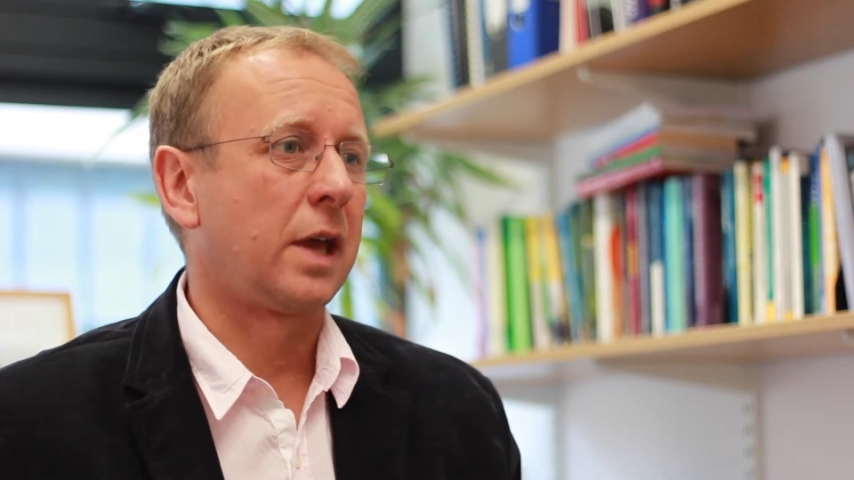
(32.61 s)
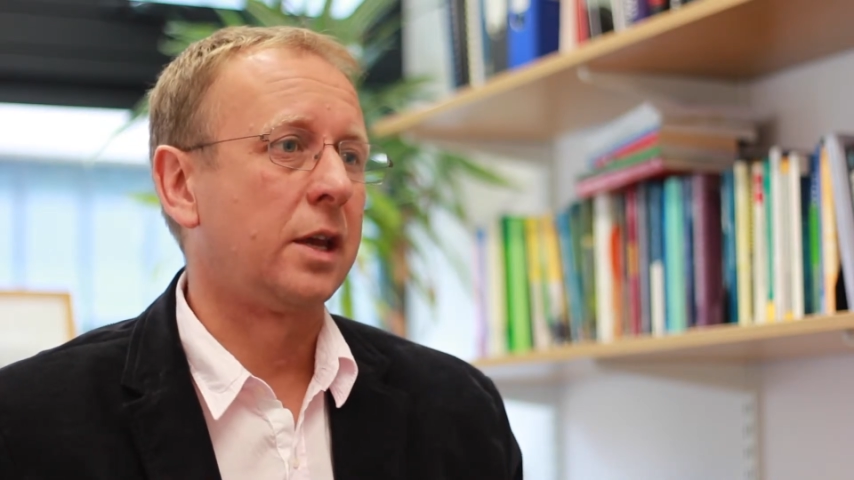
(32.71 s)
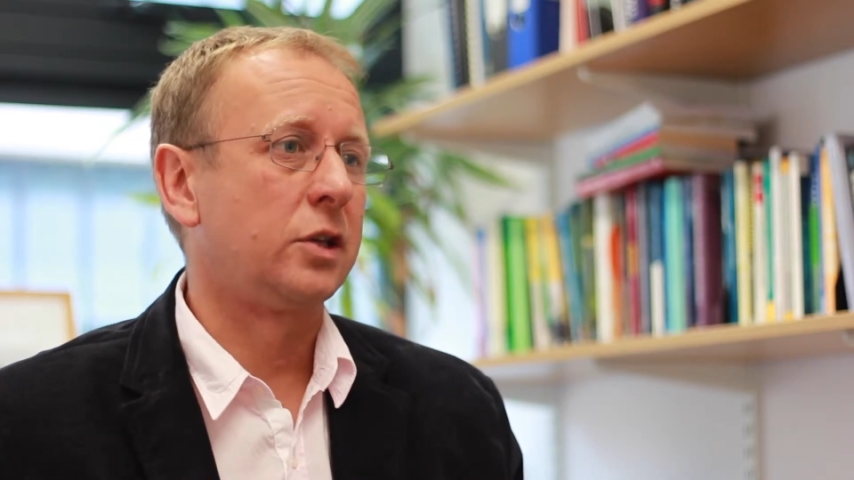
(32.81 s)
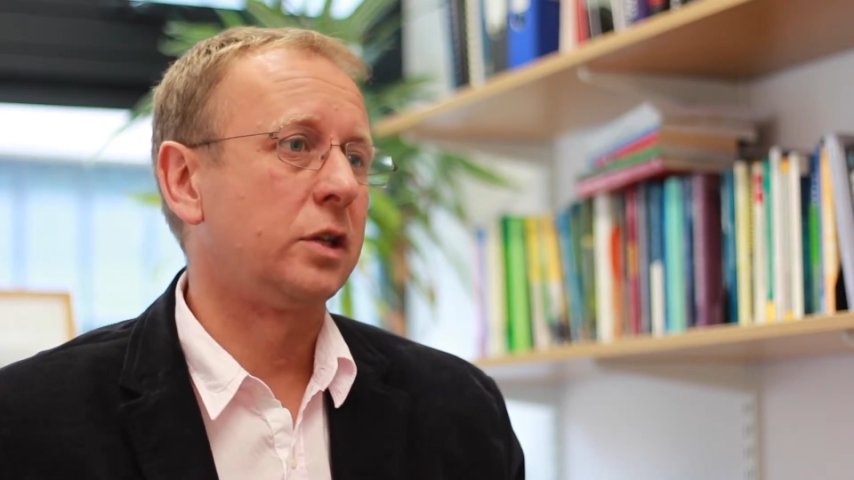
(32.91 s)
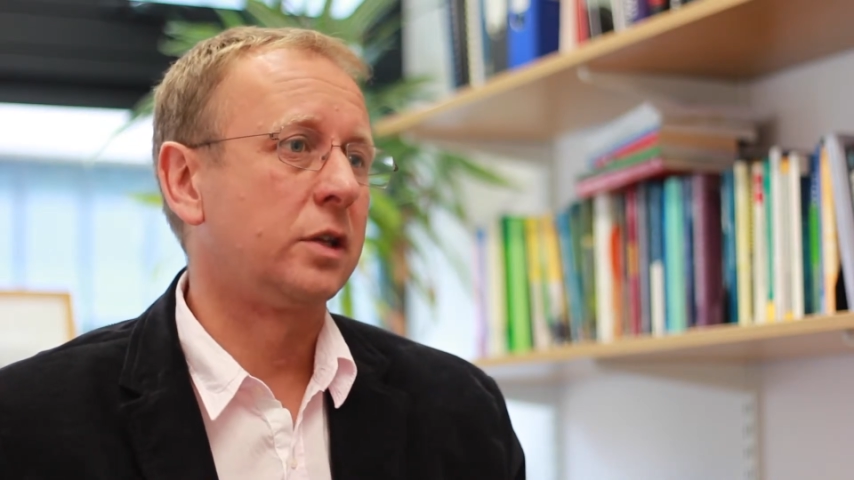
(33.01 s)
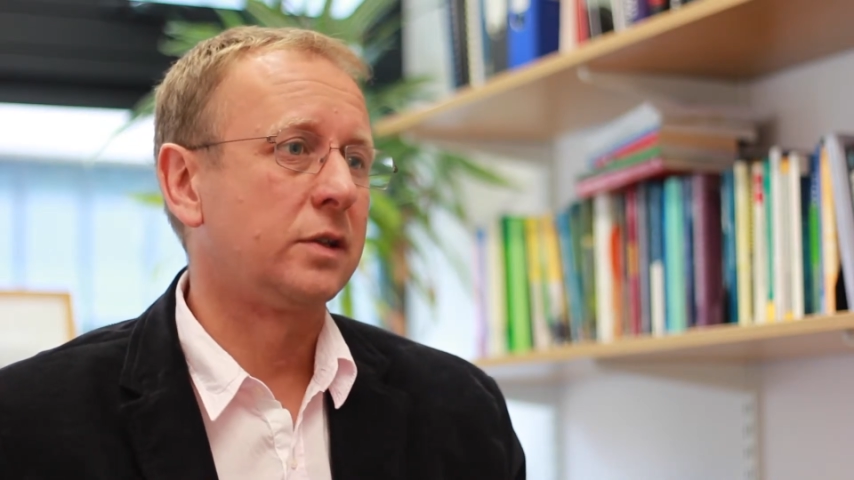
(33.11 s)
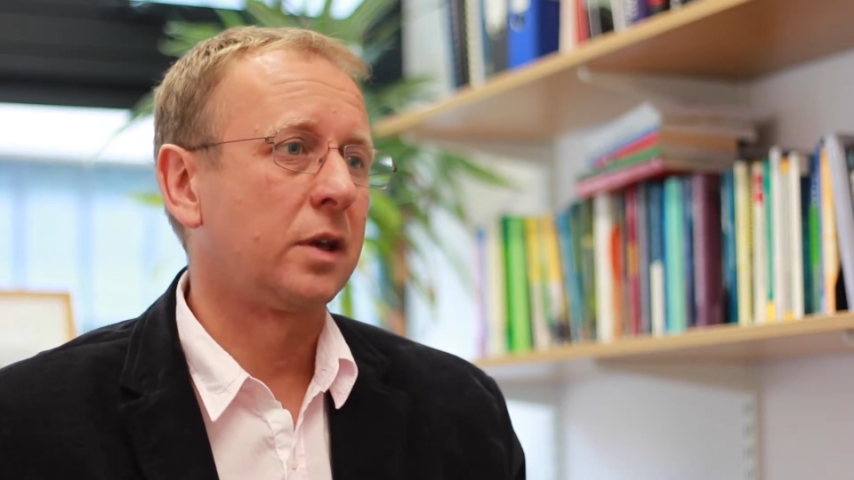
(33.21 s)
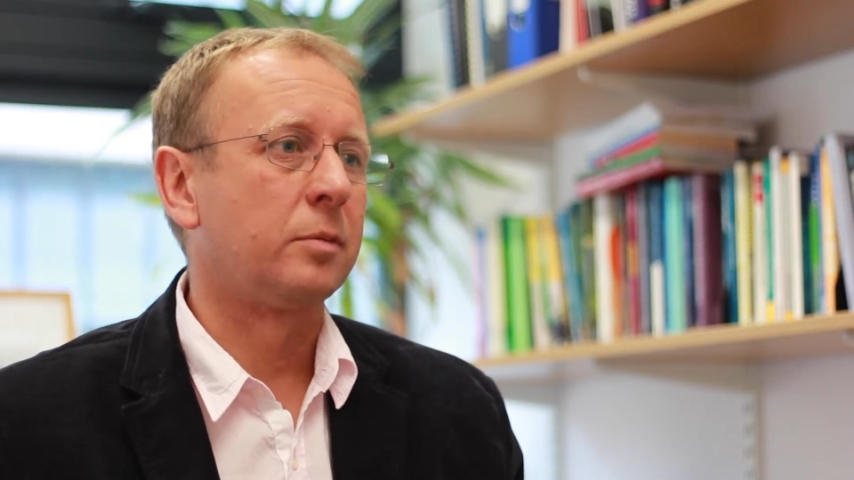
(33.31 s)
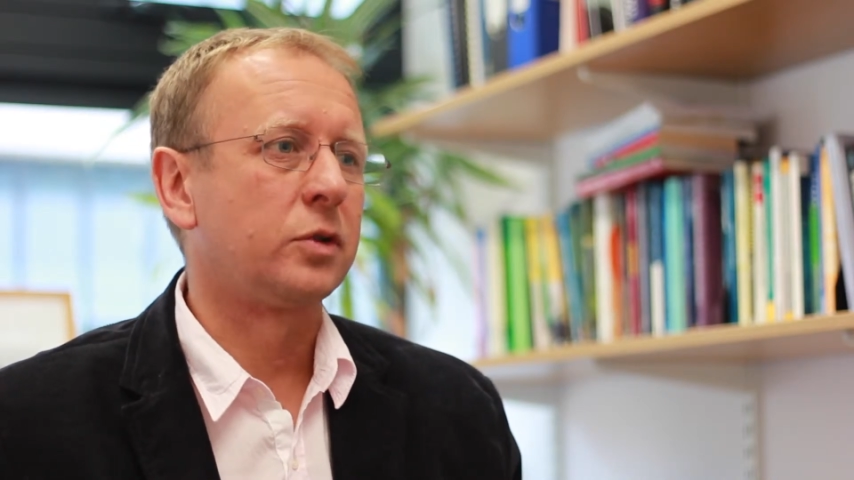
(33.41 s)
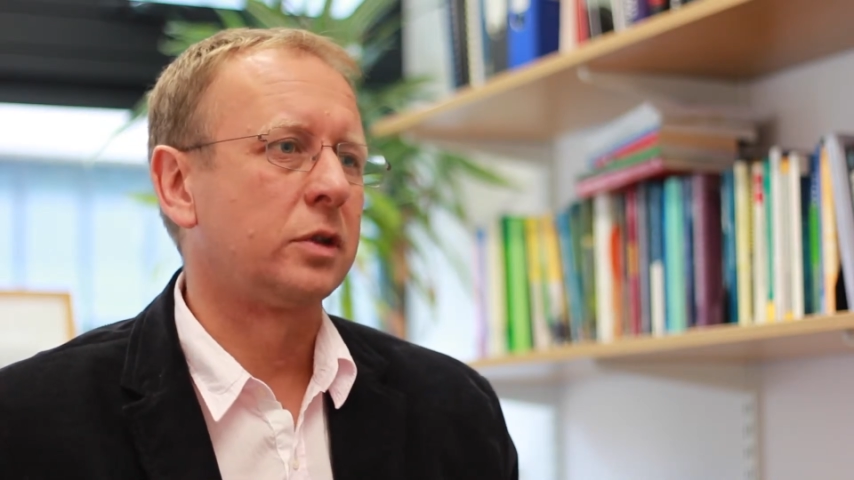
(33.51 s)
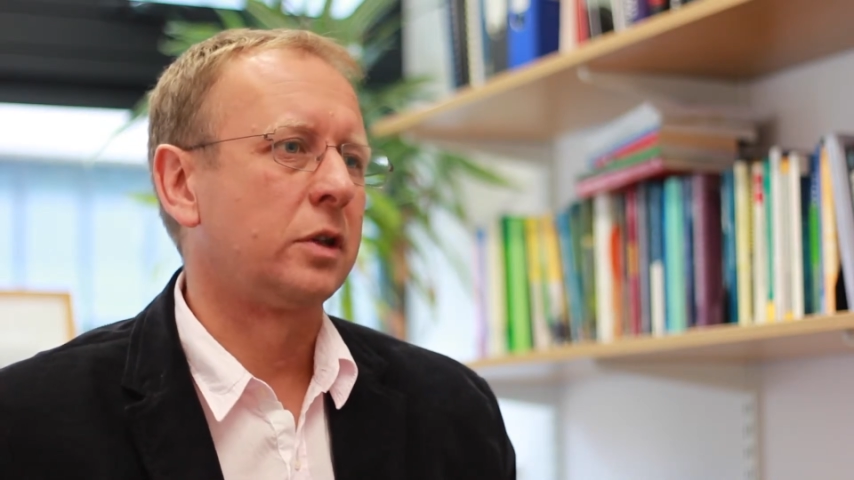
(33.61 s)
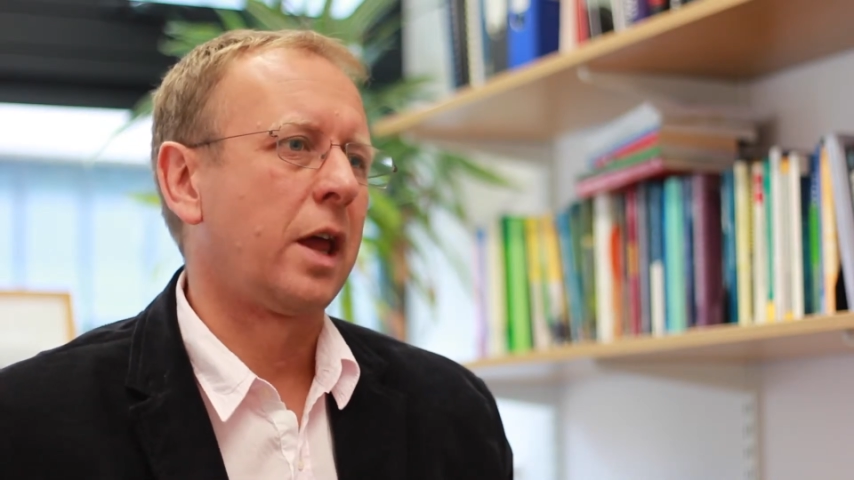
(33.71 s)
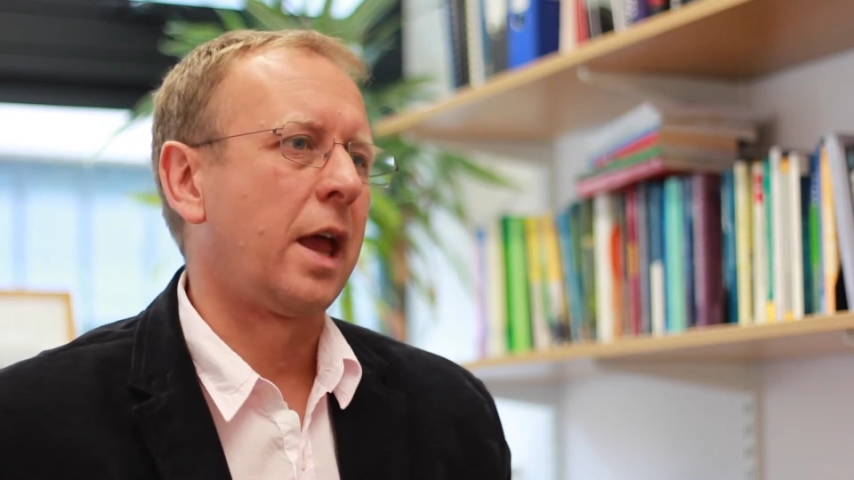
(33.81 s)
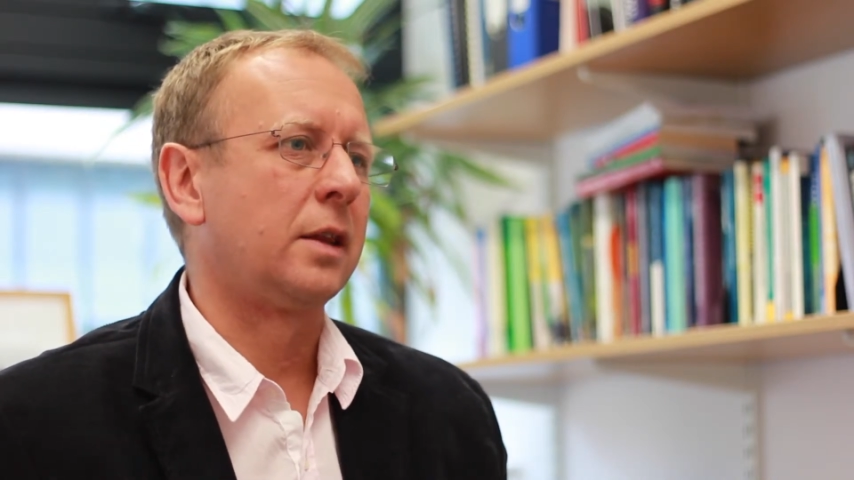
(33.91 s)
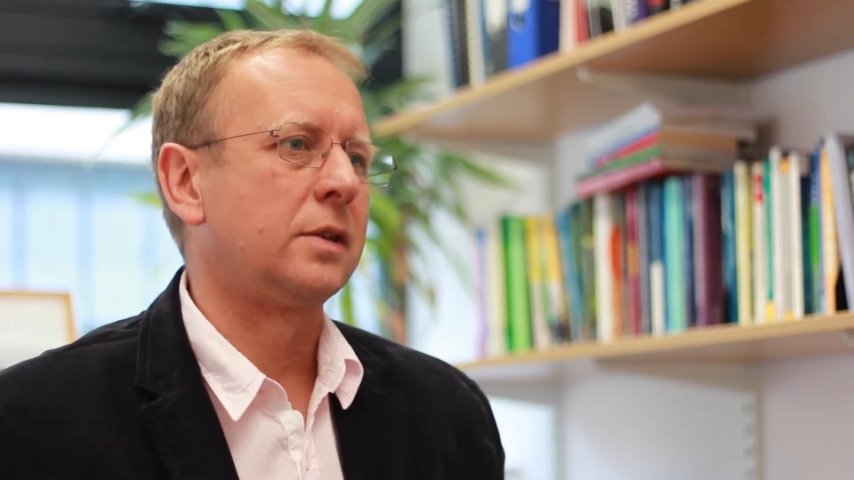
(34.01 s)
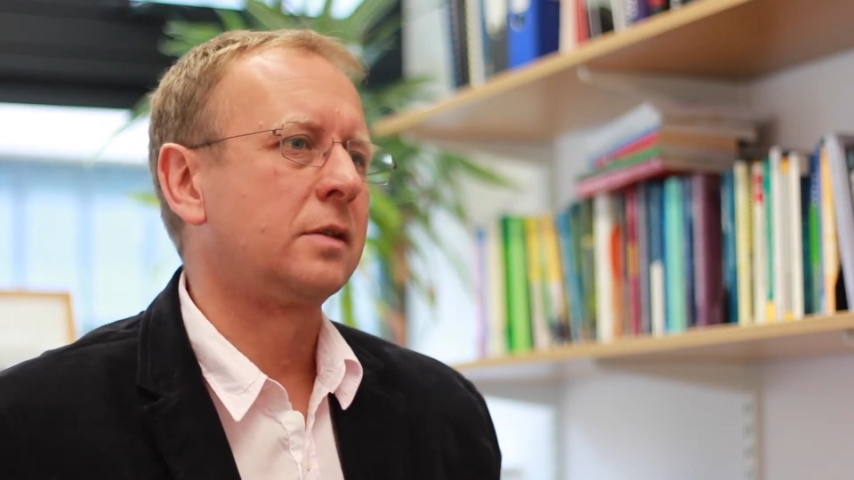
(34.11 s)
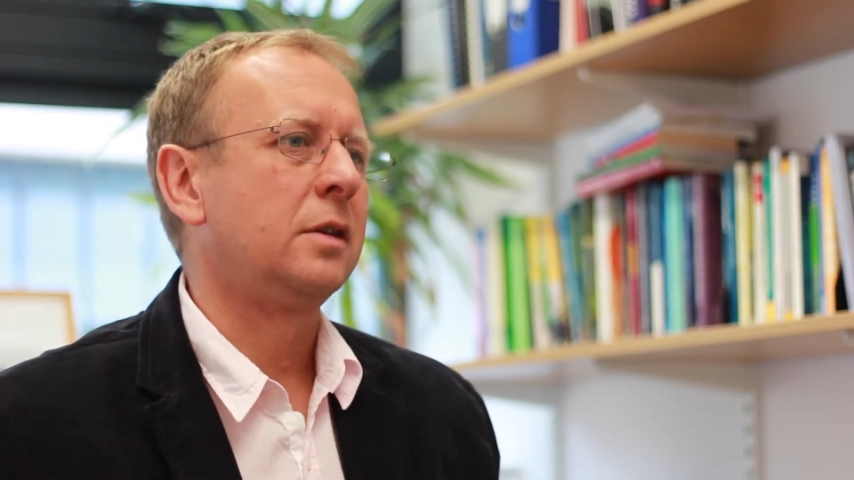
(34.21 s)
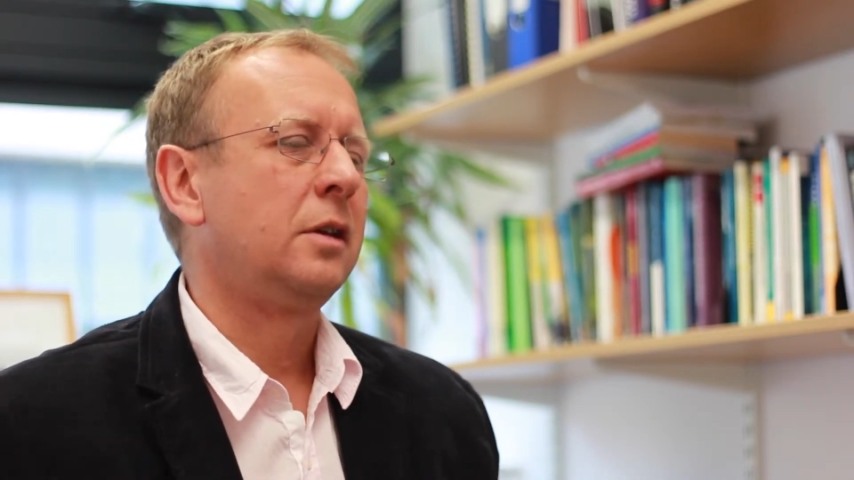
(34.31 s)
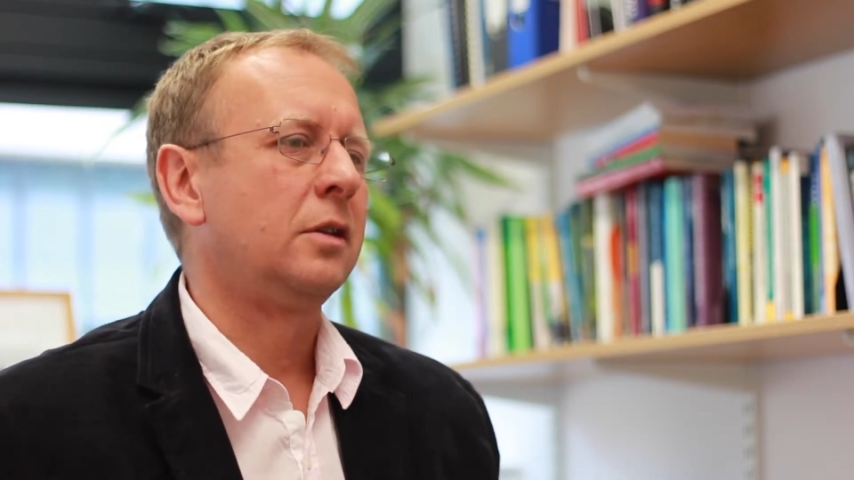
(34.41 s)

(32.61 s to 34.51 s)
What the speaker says: energy consumption and hence